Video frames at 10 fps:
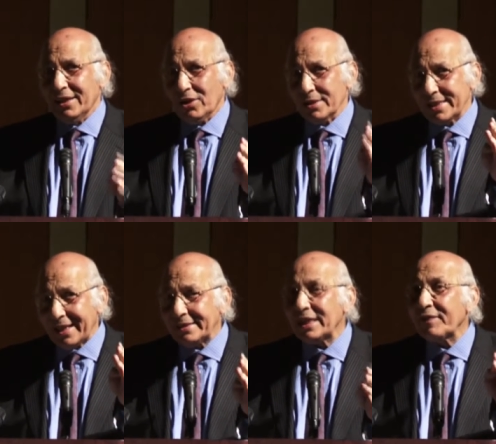on
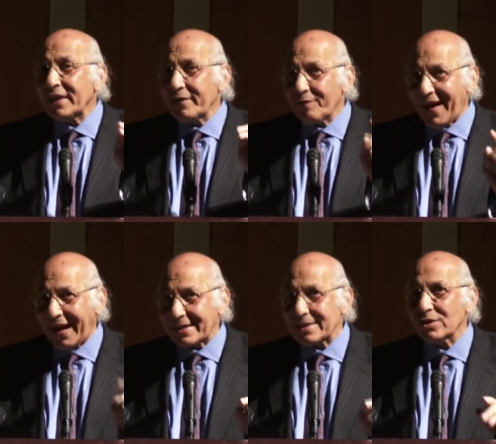scientific
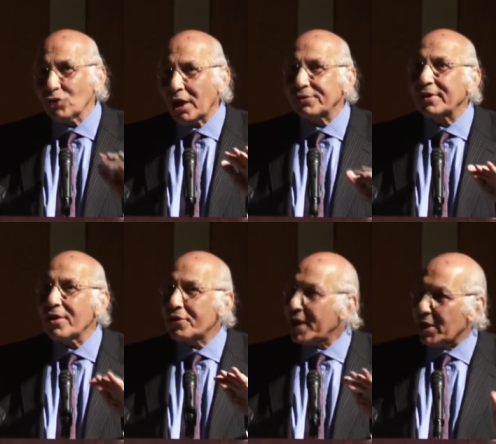facts, not
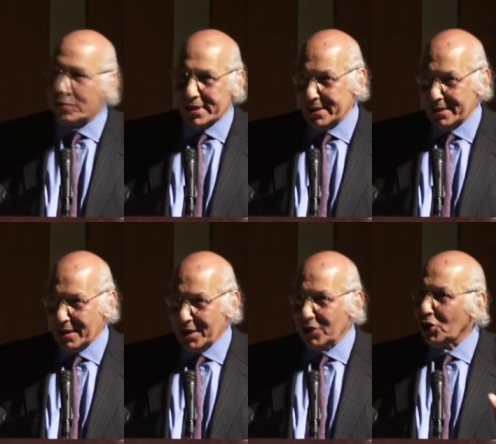theories,
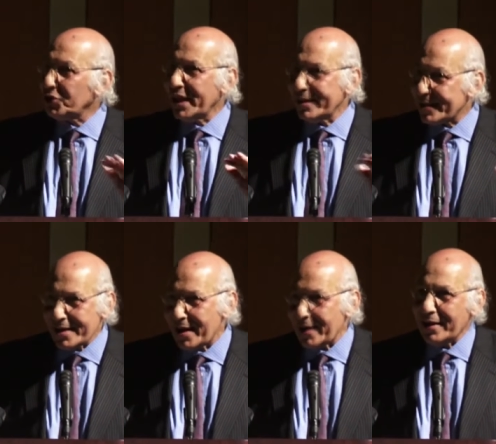not
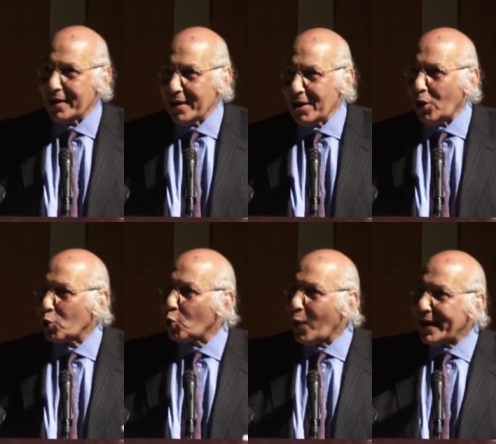hearsay
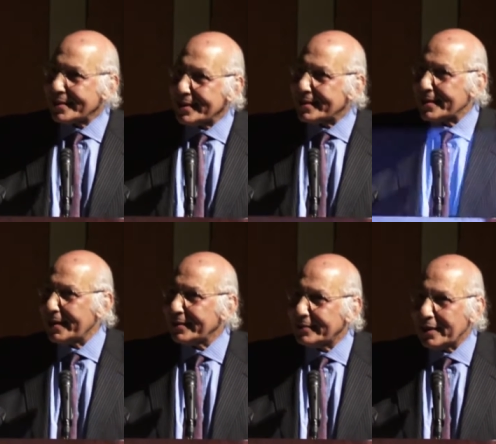or
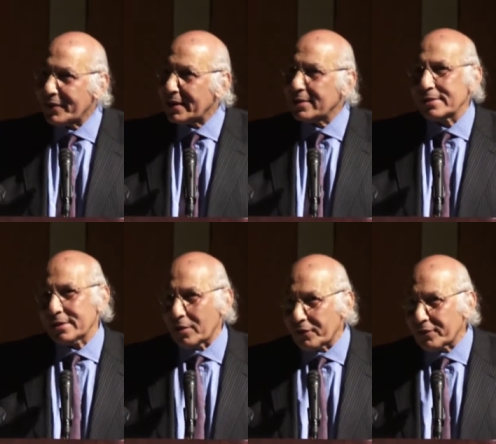quasi-scientific
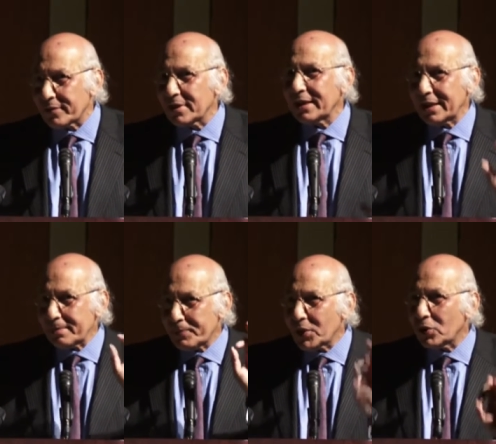stuff.
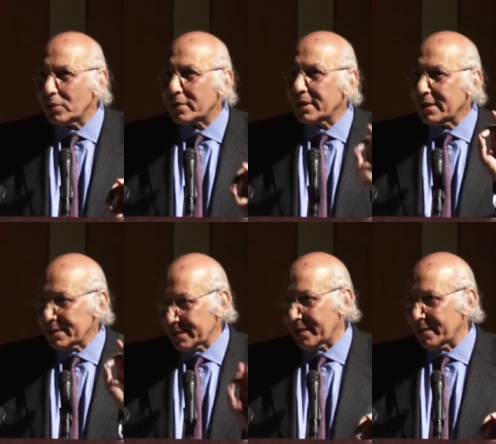Pure
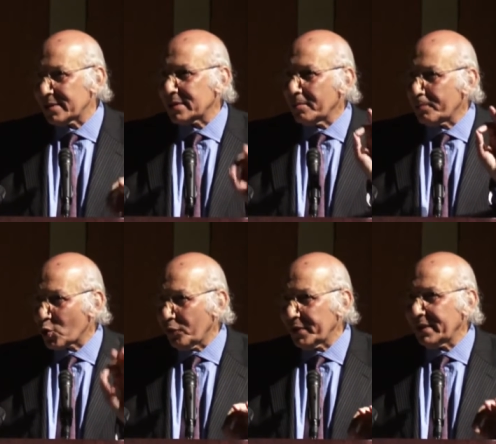science
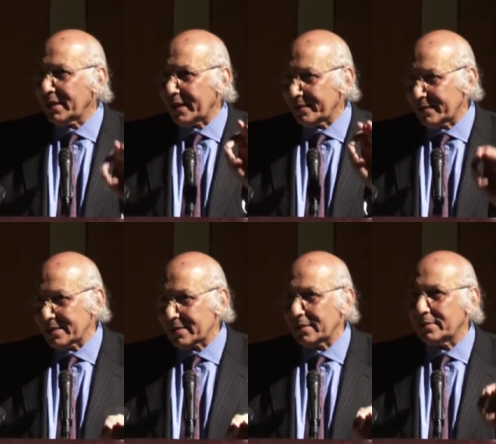proven and
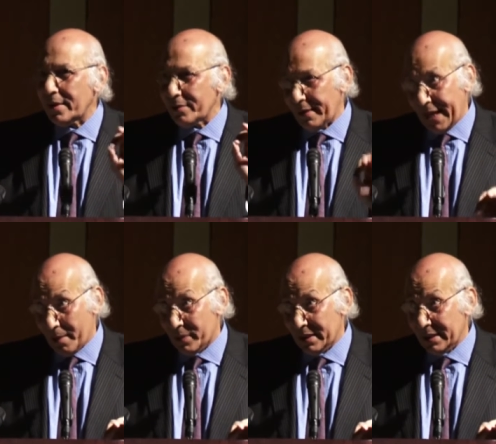tested in the lab